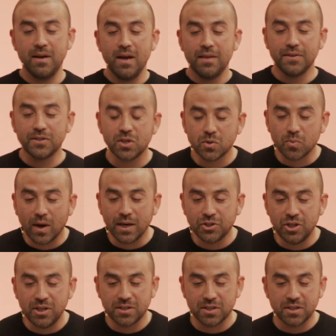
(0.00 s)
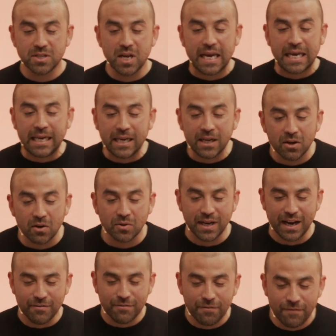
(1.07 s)
This is why Jesus healed
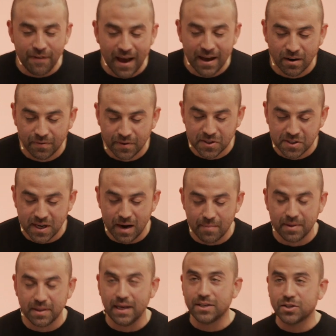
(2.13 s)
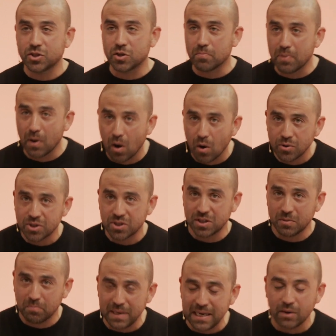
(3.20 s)
and fed on the Sabbath. It's supposed to
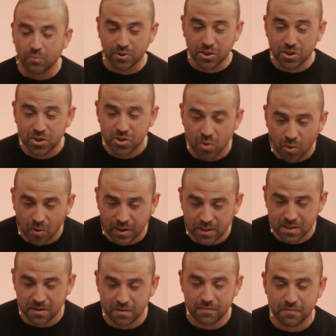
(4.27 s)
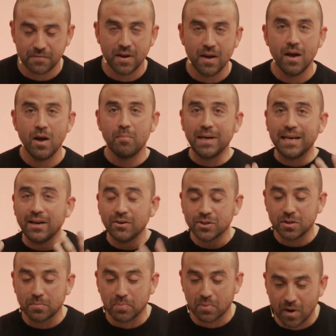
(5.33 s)
be restorative. But here's
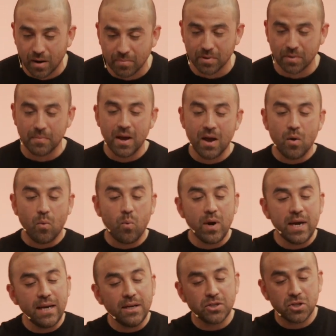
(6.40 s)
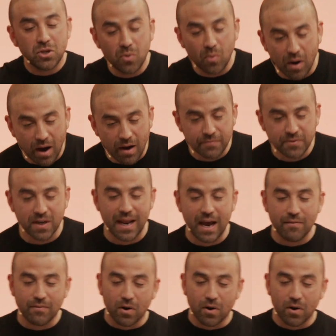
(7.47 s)
the problem. We too often have